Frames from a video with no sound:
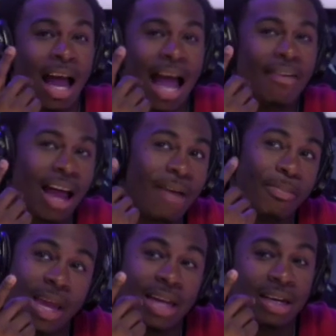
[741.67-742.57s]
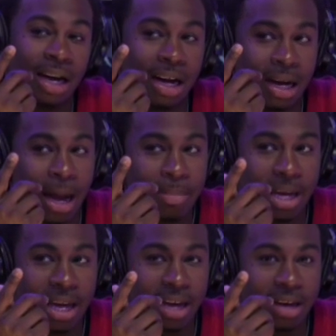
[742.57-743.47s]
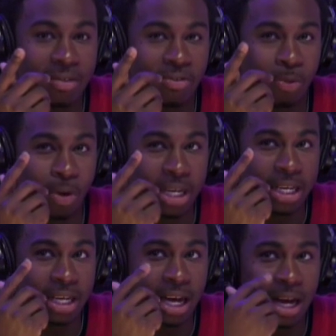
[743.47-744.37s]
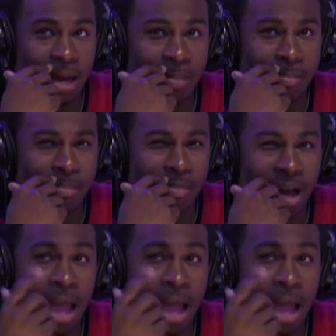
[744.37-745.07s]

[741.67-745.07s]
I I met uh, I met Hev when he um